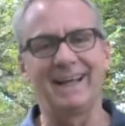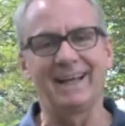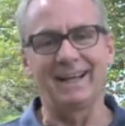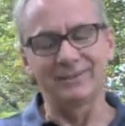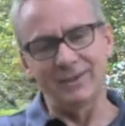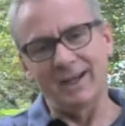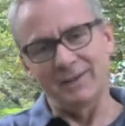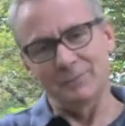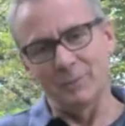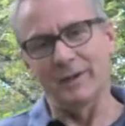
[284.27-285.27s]

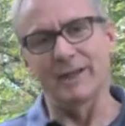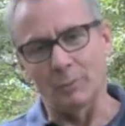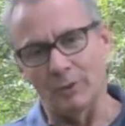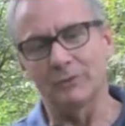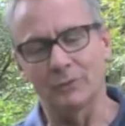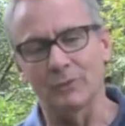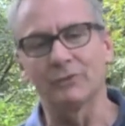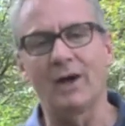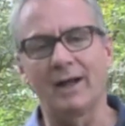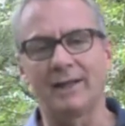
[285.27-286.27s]
arrive where they want to
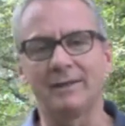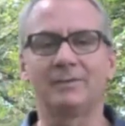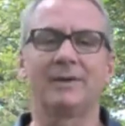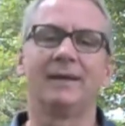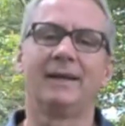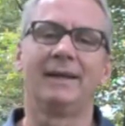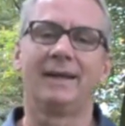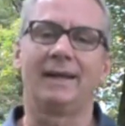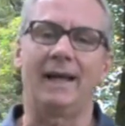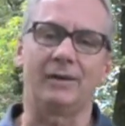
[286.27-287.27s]
arrive
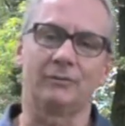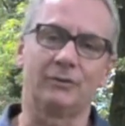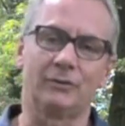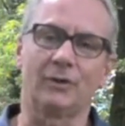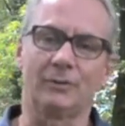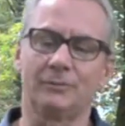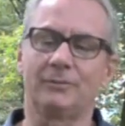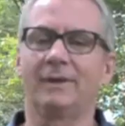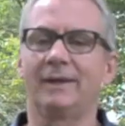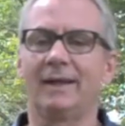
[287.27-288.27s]
and resolve
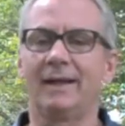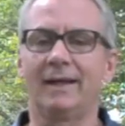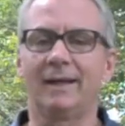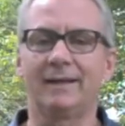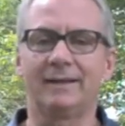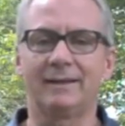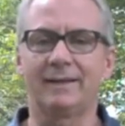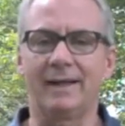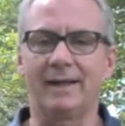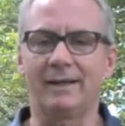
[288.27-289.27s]

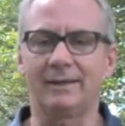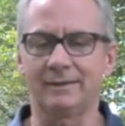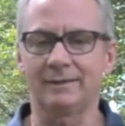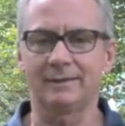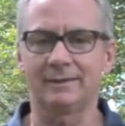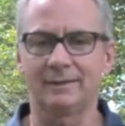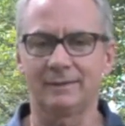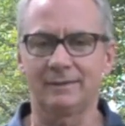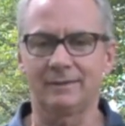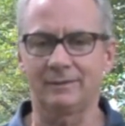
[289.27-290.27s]
their
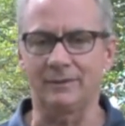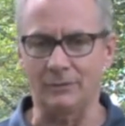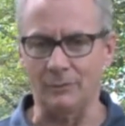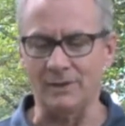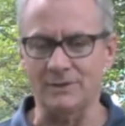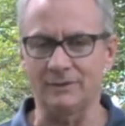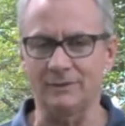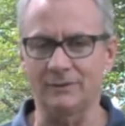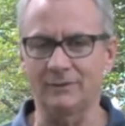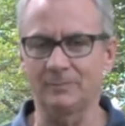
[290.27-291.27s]

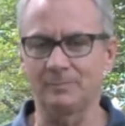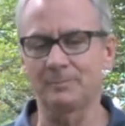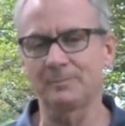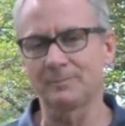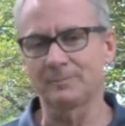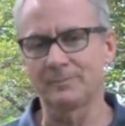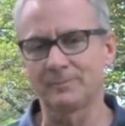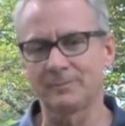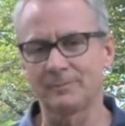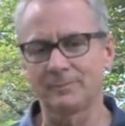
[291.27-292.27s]
situations.
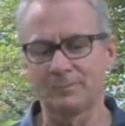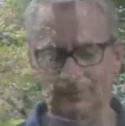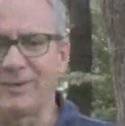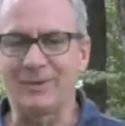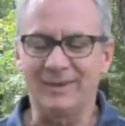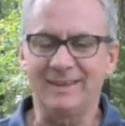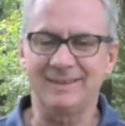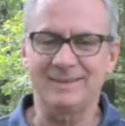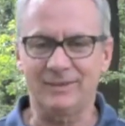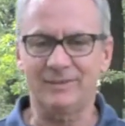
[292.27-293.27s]
So
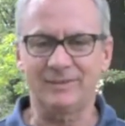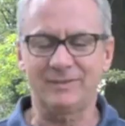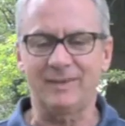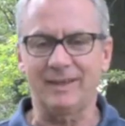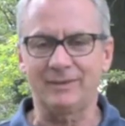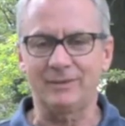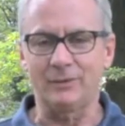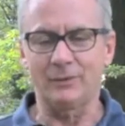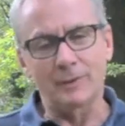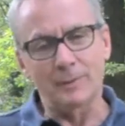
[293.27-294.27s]
just to
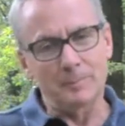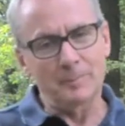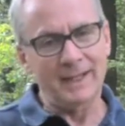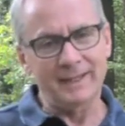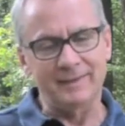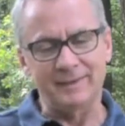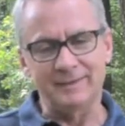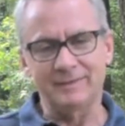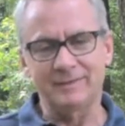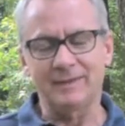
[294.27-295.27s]
compare
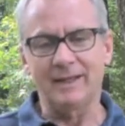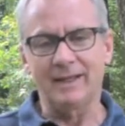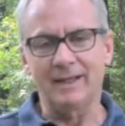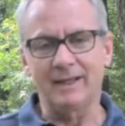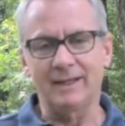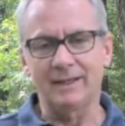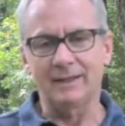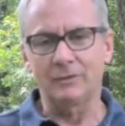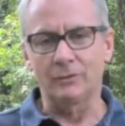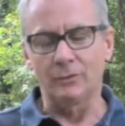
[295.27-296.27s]
this
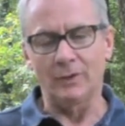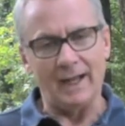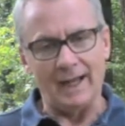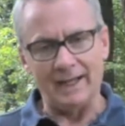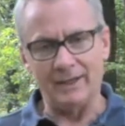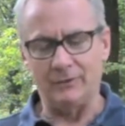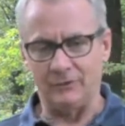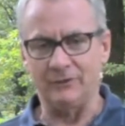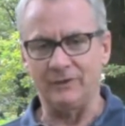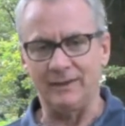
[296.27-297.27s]
to
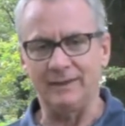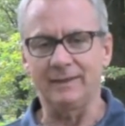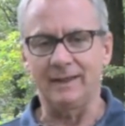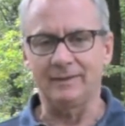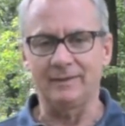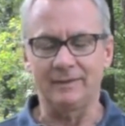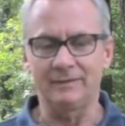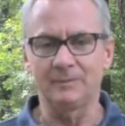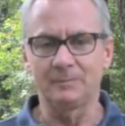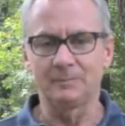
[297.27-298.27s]
accuracy, that is,